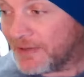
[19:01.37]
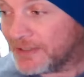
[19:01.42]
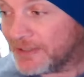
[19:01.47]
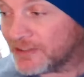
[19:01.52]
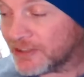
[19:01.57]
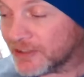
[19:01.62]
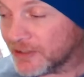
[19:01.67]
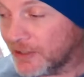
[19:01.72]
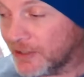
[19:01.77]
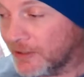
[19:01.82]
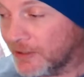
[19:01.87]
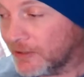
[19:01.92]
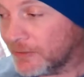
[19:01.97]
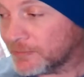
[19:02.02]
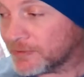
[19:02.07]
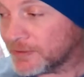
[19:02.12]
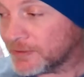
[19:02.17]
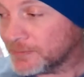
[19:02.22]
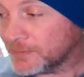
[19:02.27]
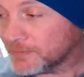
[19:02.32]
a
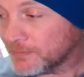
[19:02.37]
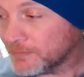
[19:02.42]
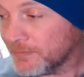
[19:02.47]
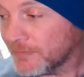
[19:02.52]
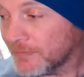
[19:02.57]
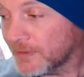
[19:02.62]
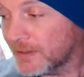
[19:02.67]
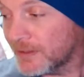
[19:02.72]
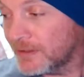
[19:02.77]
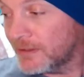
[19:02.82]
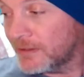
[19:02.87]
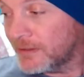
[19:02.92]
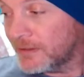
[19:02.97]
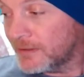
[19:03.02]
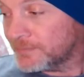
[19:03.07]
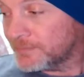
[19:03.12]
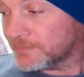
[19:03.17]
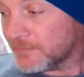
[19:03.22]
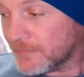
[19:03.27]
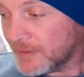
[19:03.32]
sculpt
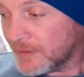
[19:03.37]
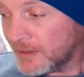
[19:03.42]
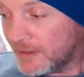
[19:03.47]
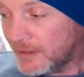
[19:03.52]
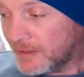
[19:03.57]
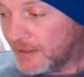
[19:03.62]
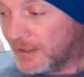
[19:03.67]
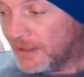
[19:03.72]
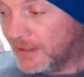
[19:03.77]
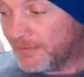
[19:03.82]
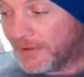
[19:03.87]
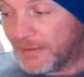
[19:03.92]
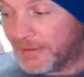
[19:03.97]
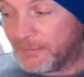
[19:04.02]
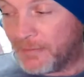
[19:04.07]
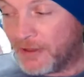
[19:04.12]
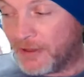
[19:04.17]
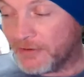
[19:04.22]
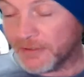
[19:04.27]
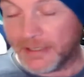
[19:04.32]
of a
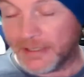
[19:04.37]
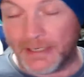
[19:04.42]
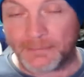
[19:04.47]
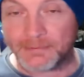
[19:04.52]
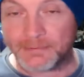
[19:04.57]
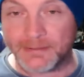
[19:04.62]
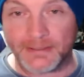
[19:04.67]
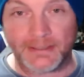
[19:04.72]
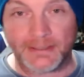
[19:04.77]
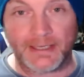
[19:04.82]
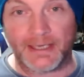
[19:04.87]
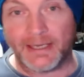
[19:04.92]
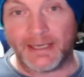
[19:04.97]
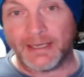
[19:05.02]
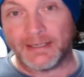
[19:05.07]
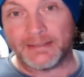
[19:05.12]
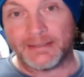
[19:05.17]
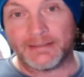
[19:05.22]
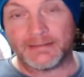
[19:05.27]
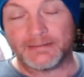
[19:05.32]
Mel Gibson
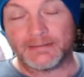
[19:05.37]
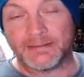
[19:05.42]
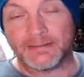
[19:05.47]
head